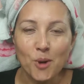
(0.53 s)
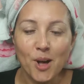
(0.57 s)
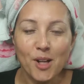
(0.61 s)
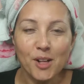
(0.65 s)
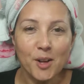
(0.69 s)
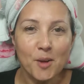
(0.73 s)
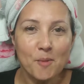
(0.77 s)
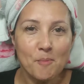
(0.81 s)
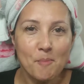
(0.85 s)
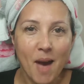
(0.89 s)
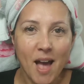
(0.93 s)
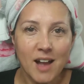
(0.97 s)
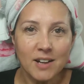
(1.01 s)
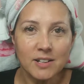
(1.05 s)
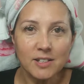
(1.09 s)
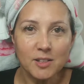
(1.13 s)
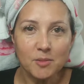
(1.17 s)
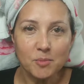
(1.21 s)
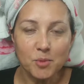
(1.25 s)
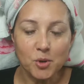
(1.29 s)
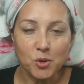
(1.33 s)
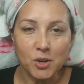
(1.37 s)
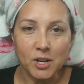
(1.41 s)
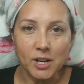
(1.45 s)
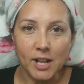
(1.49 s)
Welcome back to
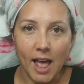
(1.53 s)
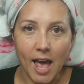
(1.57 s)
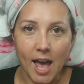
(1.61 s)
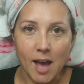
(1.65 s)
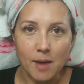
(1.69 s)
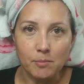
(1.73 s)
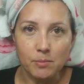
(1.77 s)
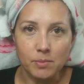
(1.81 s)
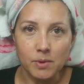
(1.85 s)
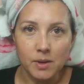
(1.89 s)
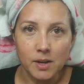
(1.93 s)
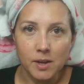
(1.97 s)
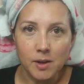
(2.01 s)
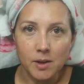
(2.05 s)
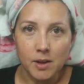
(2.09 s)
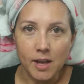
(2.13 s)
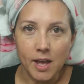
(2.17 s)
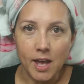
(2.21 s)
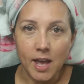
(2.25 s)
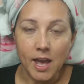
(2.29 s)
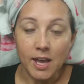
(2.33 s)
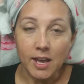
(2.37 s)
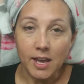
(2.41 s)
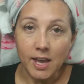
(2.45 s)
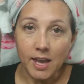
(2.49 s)
the Beauty Lab,
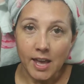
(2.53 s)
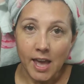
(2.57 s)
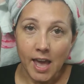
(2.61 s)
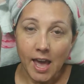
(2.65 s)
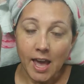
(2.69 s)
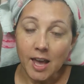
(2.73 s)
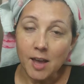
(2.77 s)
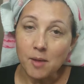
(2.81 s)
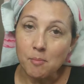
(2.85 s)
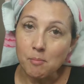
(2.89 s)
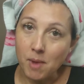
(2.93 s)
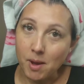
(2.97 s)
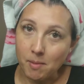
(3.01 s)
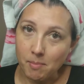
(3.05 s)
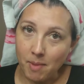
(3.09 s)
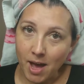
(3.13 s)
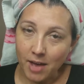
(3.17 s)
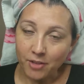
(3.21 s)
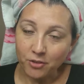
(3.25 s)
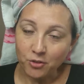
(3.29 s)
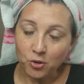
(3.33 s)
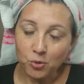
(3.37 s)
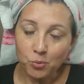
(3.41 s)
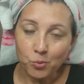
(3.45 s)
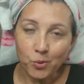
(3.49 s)
aka my
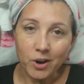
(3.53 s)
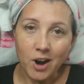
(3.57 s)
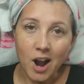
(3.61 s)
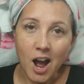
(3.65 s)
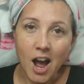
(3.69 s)
bathroom,